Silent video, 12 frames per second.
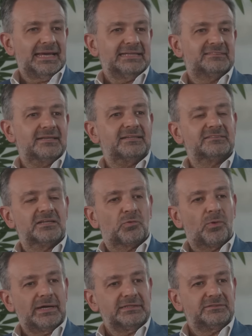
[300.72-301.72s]
ESSEC has a
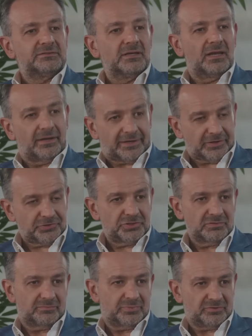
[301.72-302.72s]
quite
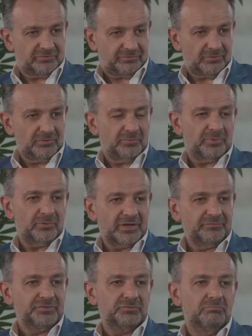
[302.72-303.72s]
large portfolio of
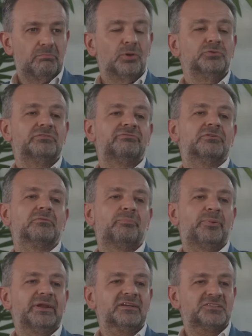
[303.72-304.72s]
programs, both for
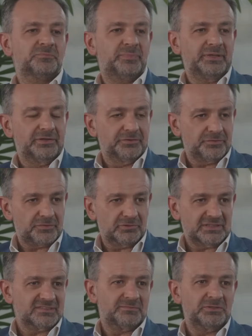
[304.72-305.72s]
pre-experience.
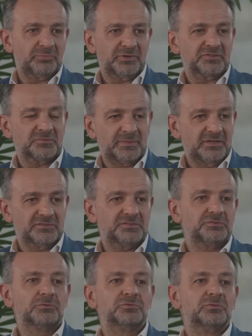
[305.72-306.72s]
What does it mean pre-experience?
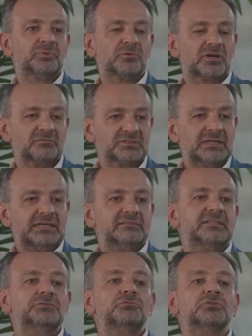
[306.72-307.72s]
Is all the programs
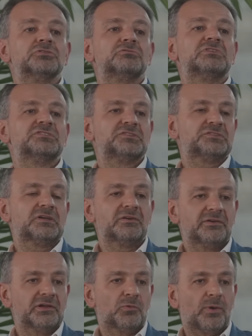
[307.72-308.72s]
that do not
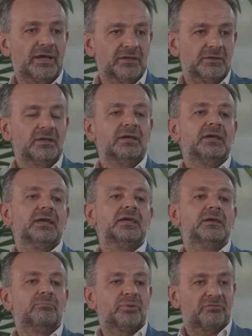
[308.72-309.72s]
necessarily require
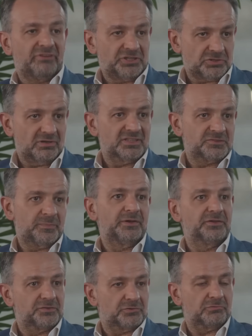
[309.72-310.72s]
a professional
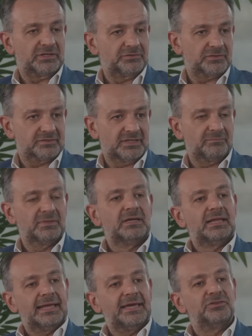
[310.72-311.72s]
experience to enter them,
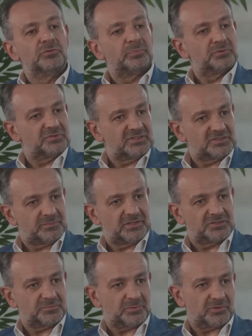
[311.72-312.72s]
and the
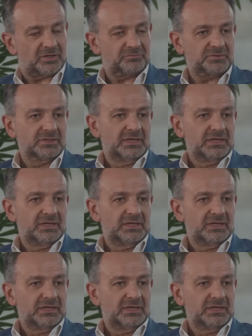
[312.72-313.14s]
post-experience programs.